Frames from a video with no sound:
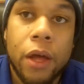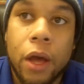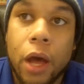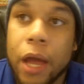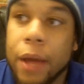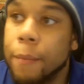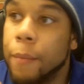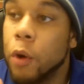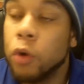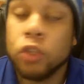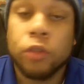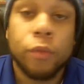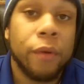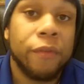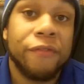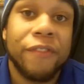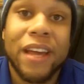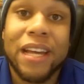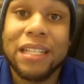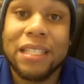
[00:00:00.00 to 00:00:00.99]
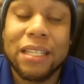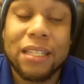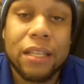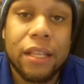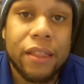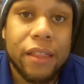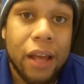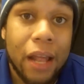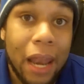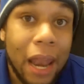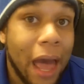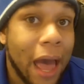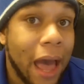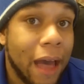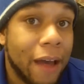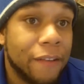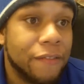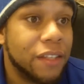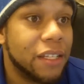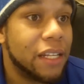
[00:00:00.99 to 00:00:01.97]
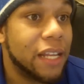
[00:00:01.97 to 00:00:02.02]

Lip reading: and multiple phases in their lives,